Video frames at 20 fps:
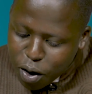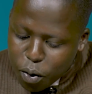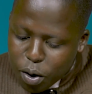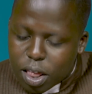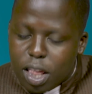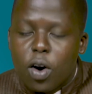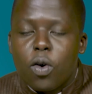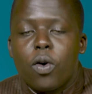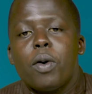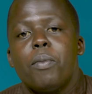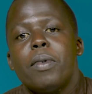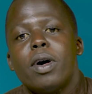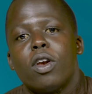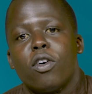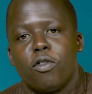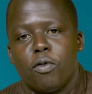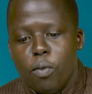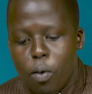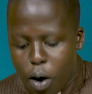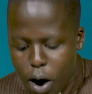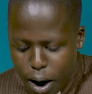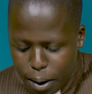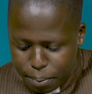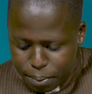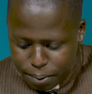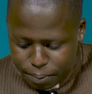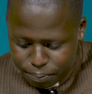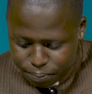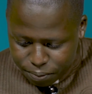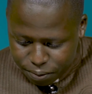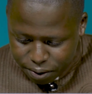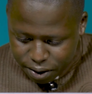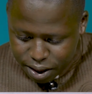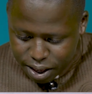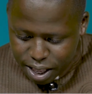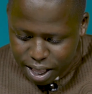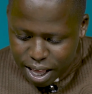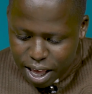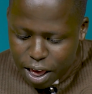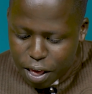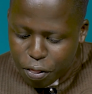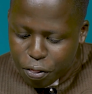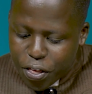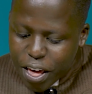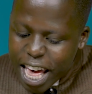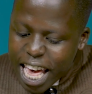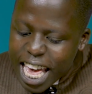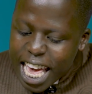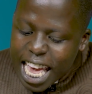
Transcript: with the women of Moab they